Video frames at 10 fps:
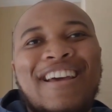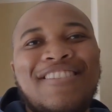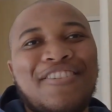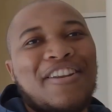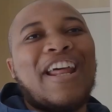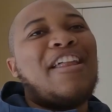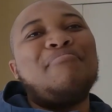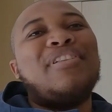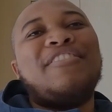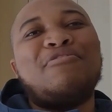It's got an
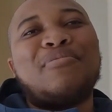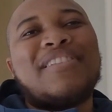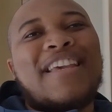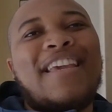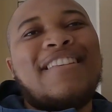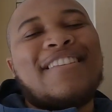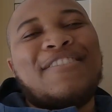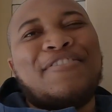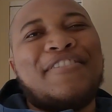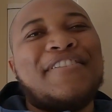unbelievable
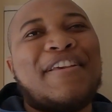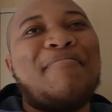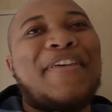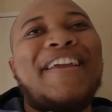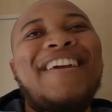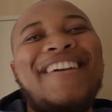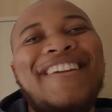taste or something.